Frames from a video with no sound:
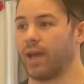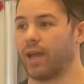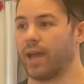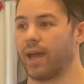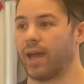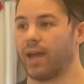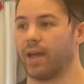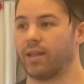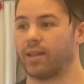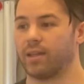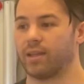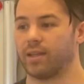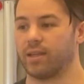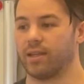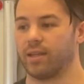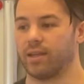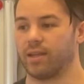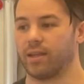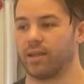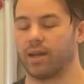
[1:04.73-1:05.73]
had
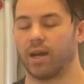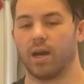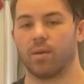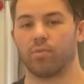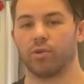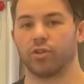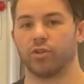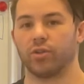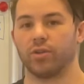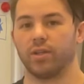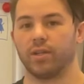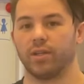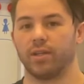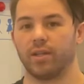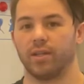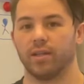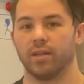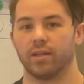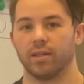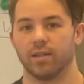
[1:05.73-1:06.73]
the
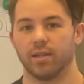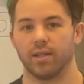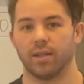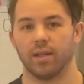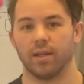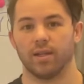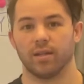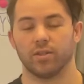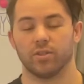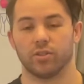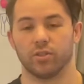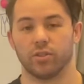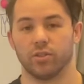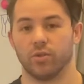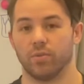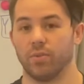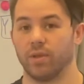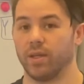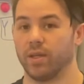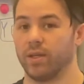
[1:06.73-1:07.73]
opportunity to
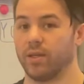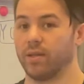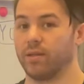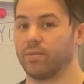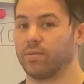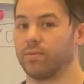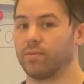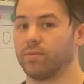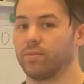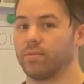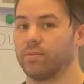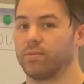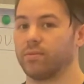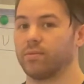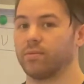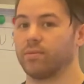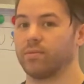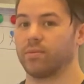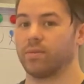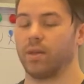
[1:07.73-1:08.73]
be
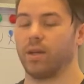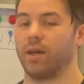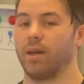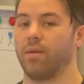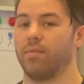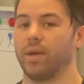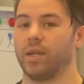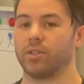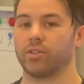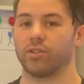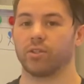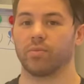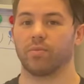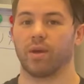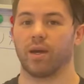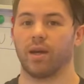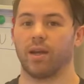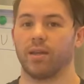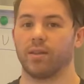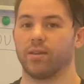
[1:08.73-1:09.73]
mentored
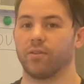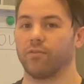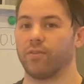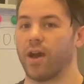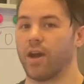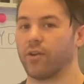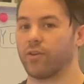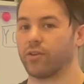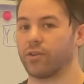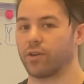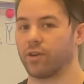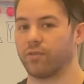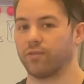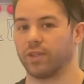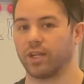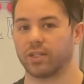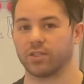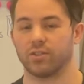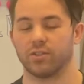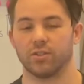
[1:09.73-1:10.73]
by the founder of
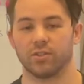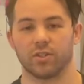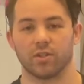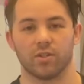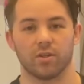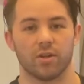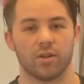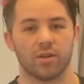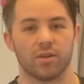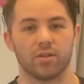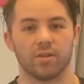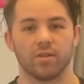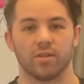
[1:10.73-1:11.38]
Lexington Law.